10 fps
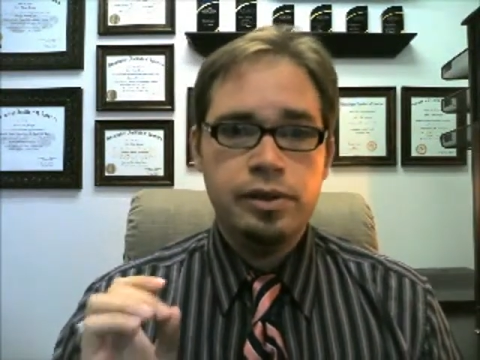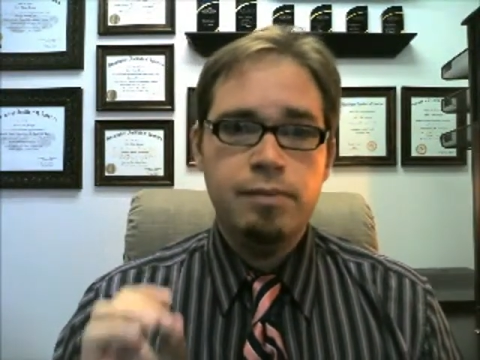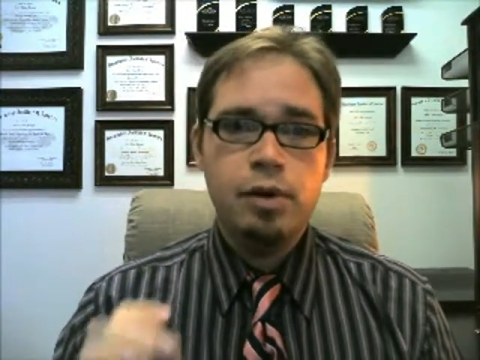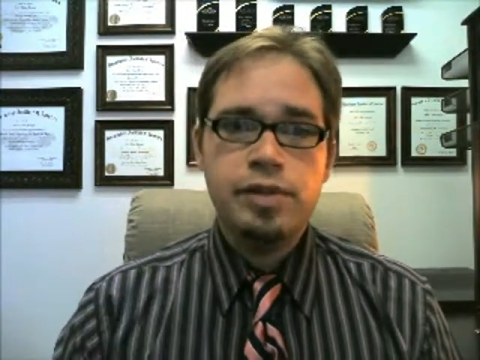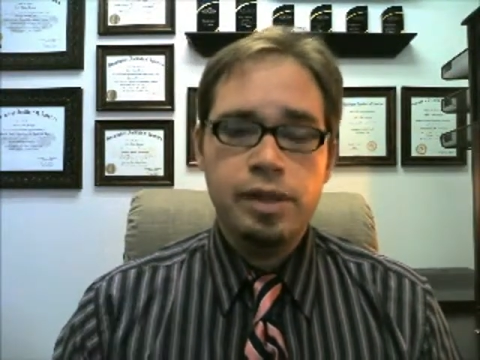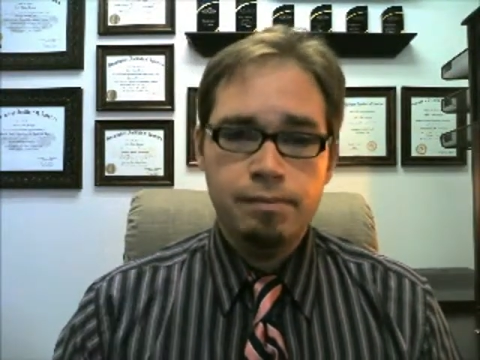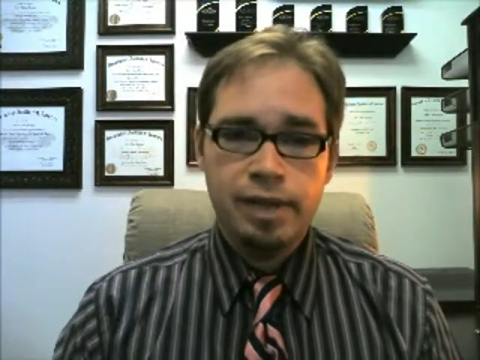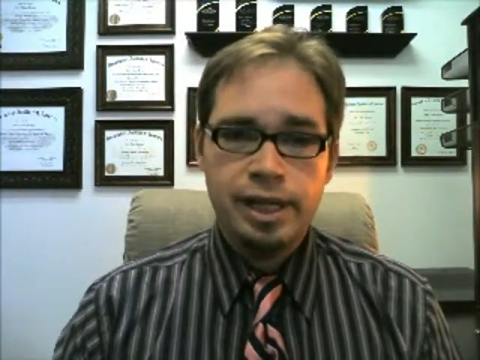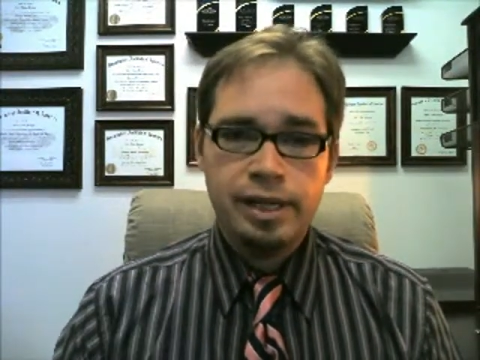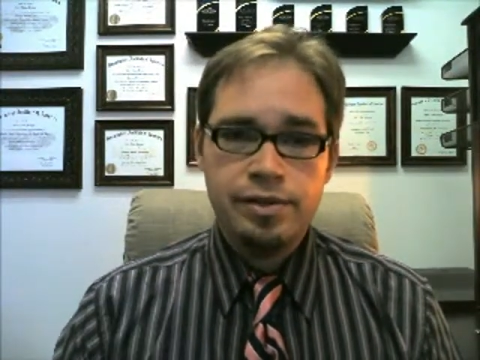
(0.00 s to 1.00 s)
the most
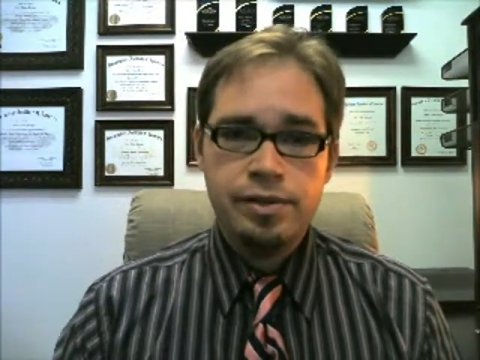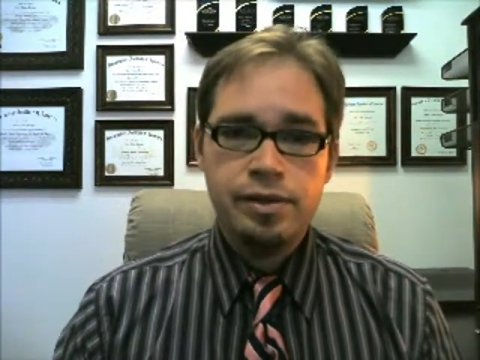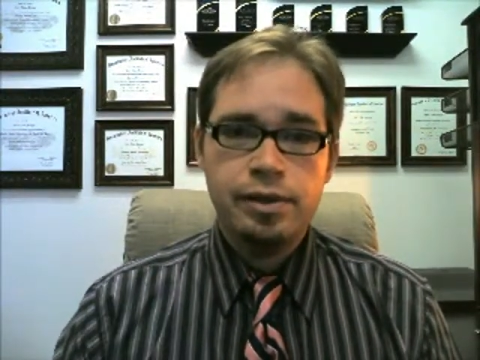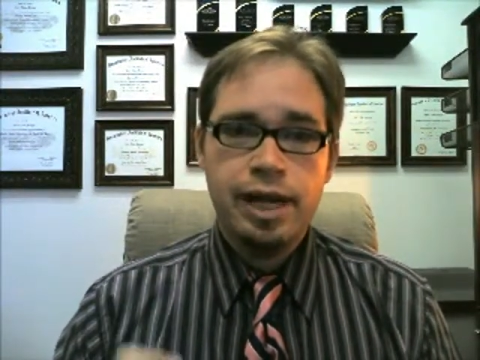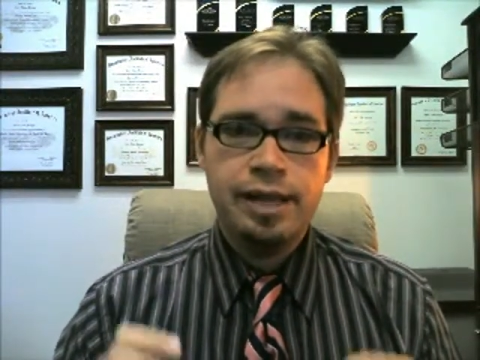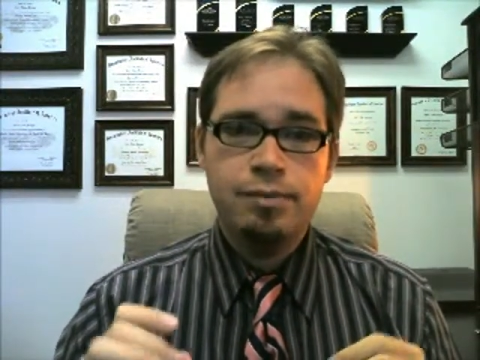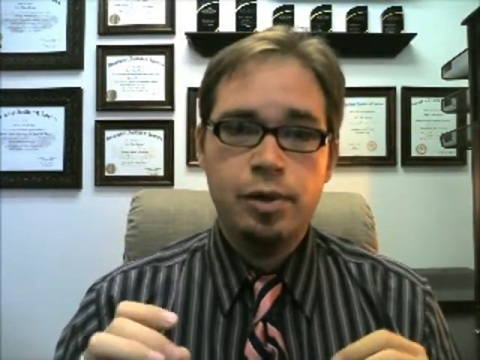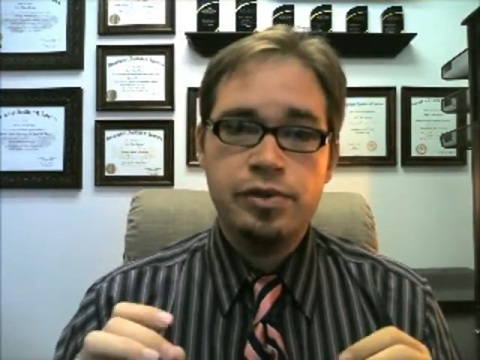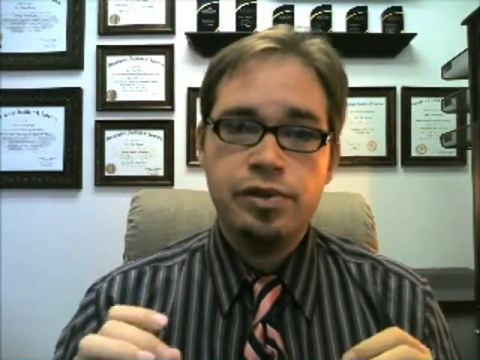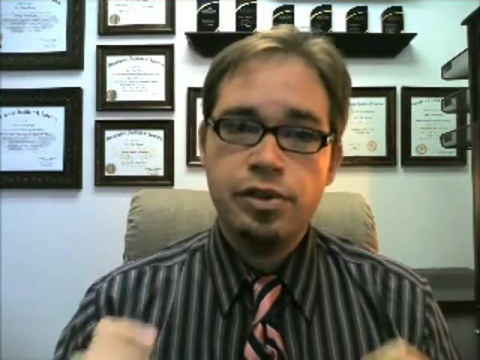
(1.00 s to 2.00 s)
unbiased, and the
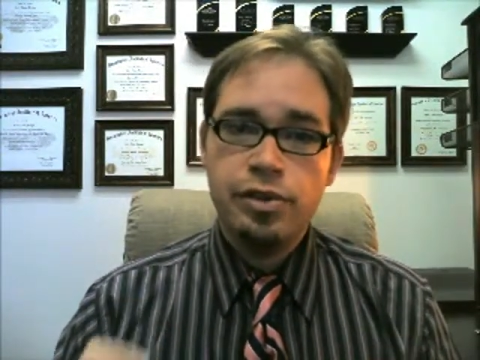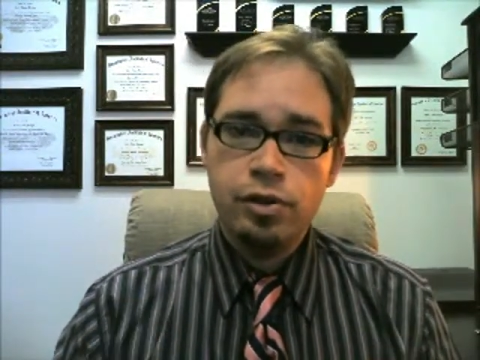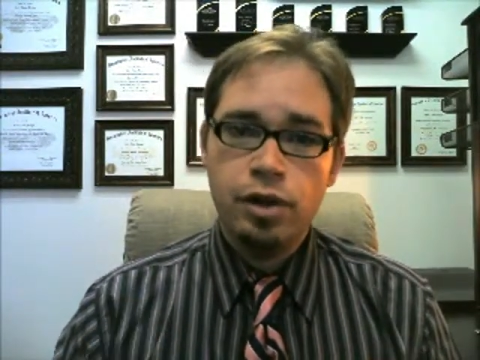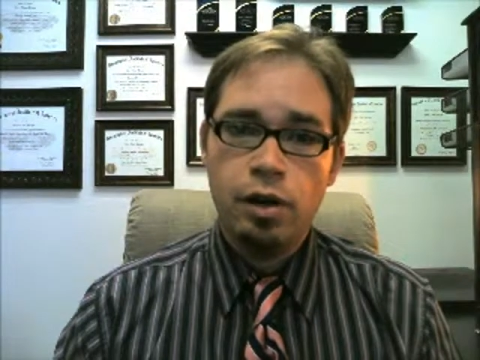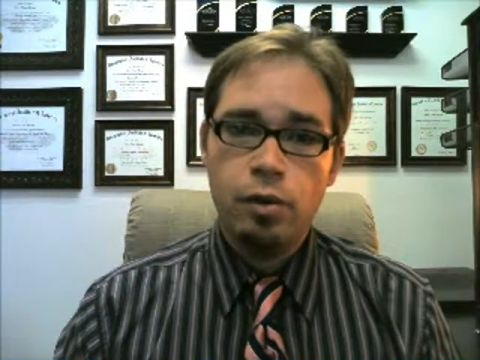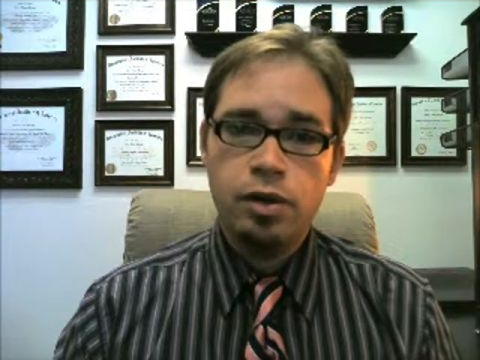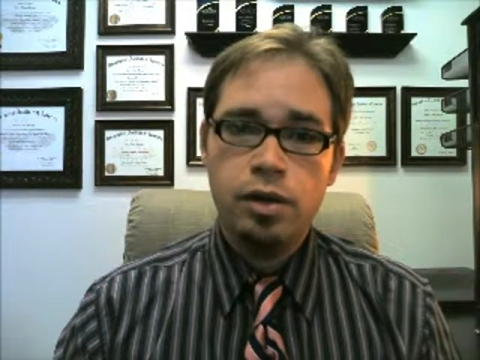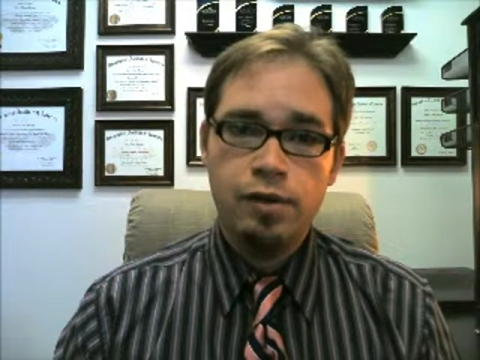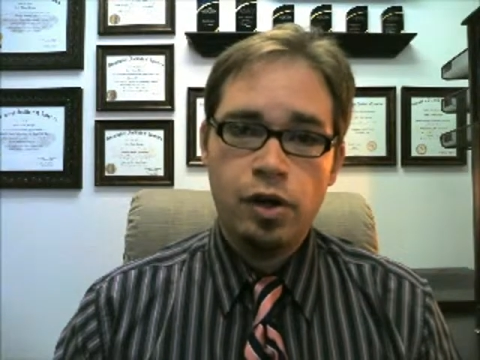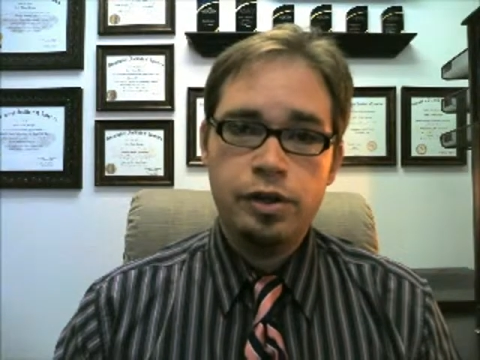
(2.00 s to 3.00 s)
most thorough
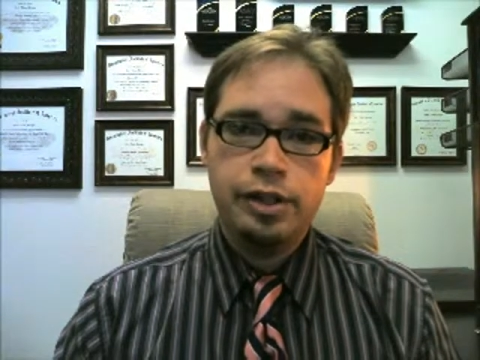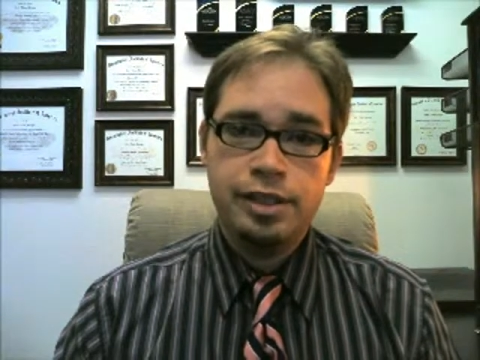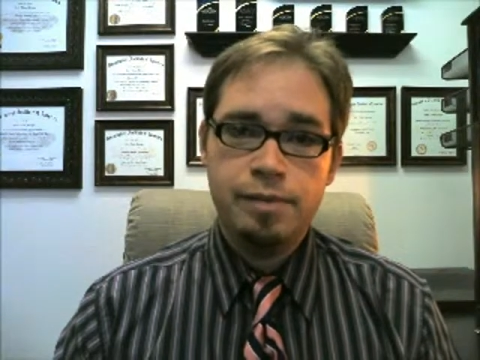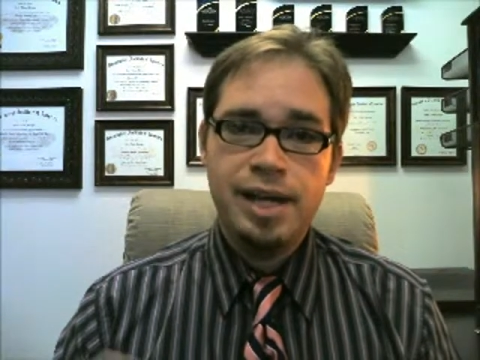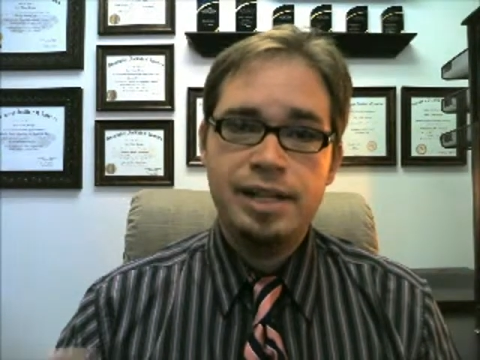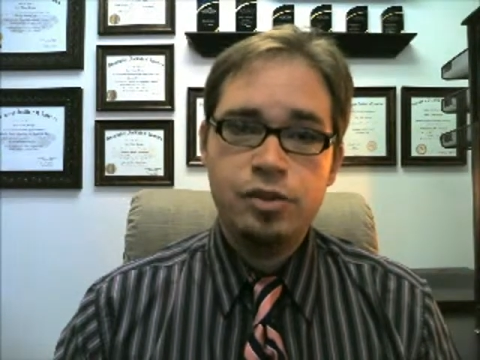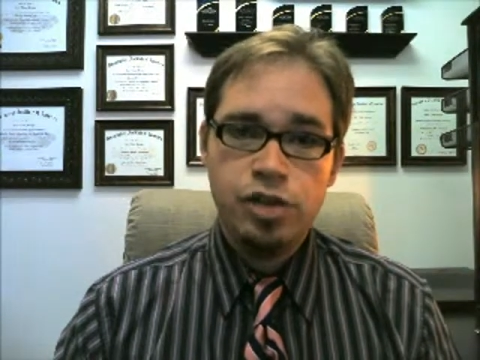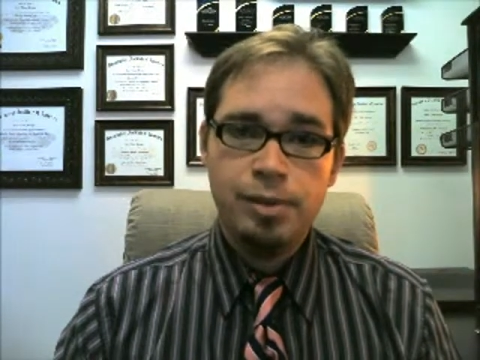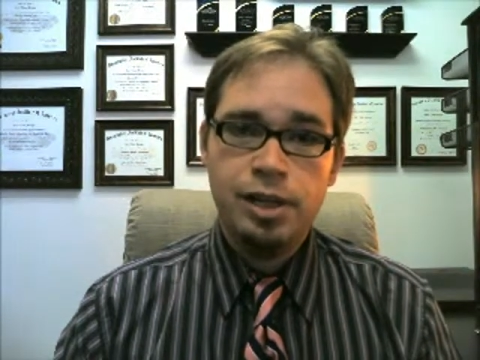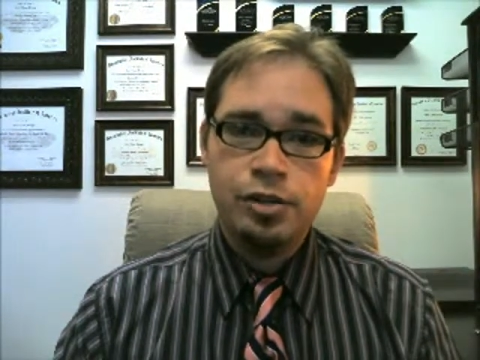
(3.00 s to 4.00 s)
of all the independent
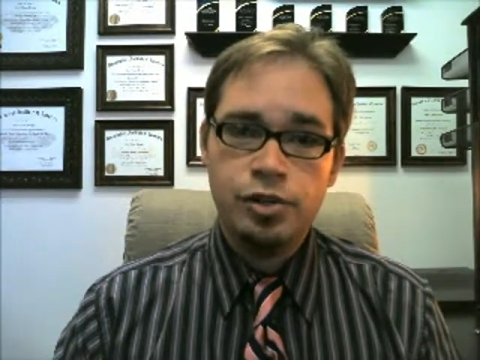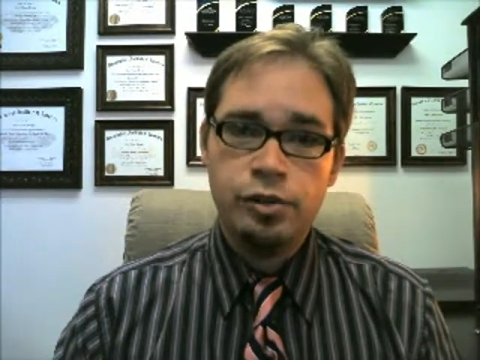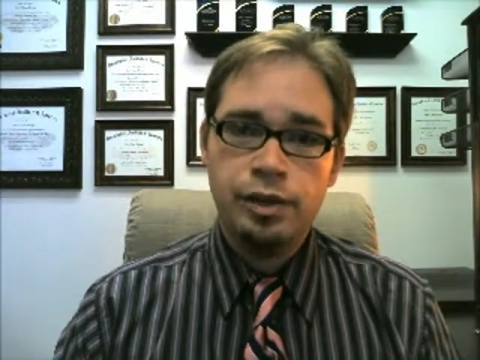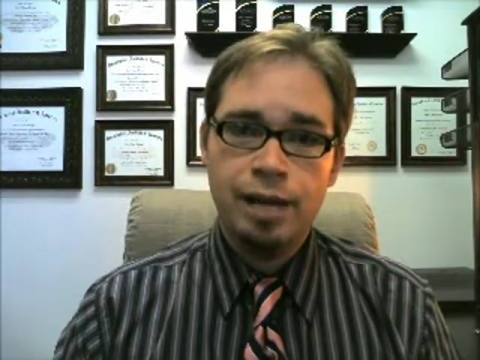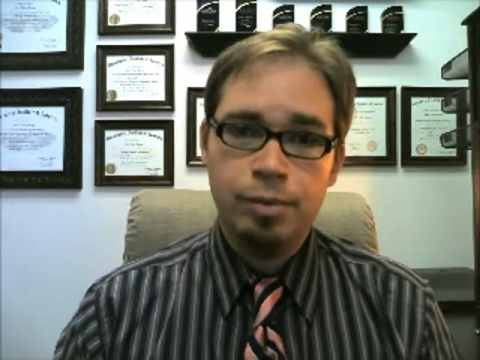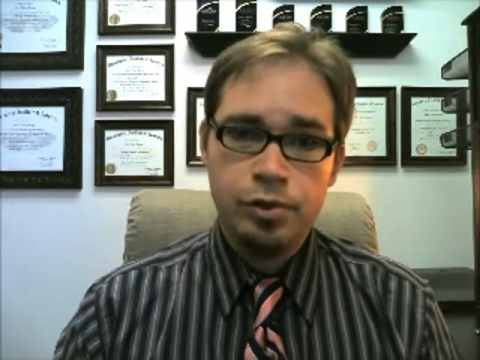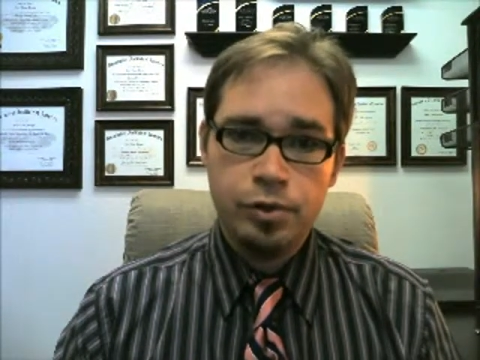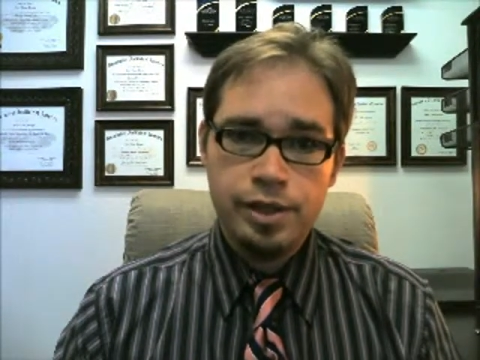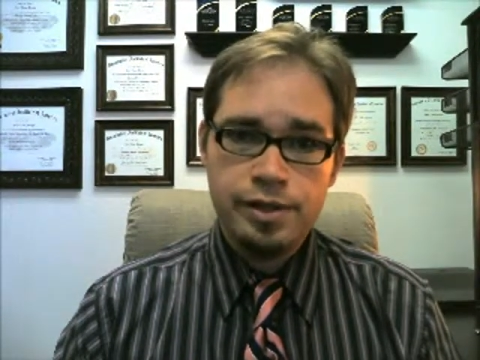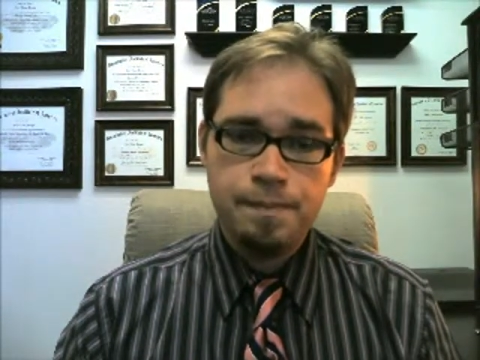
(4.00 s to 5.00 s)
gemological
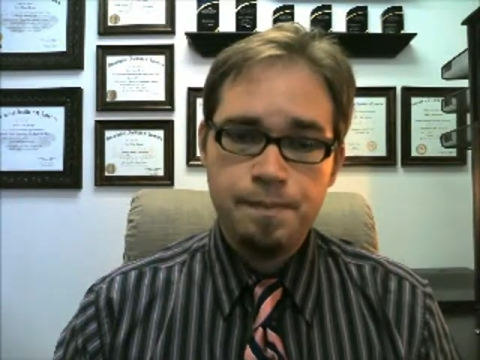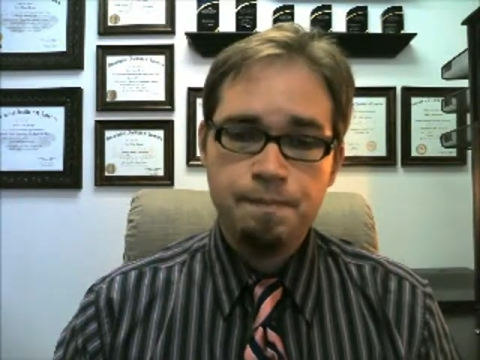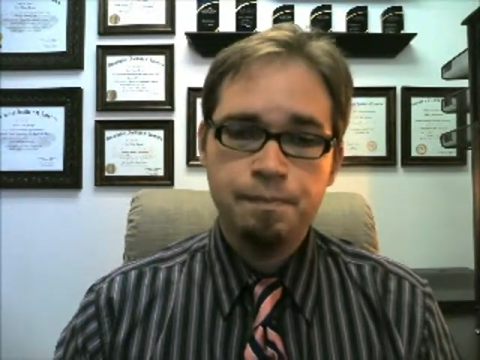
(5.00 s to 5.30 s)
laboratories.